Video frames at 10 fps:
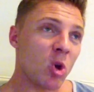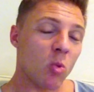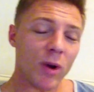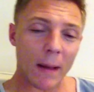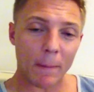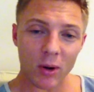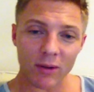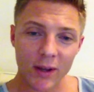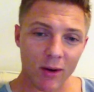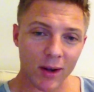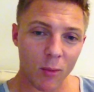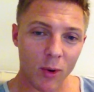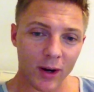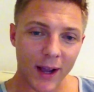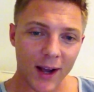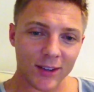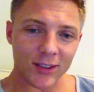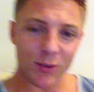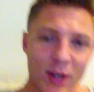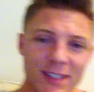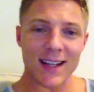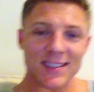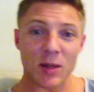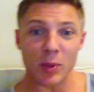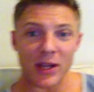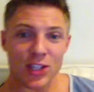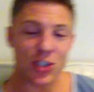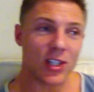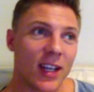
wake up early, go get a workout, run down to the beach,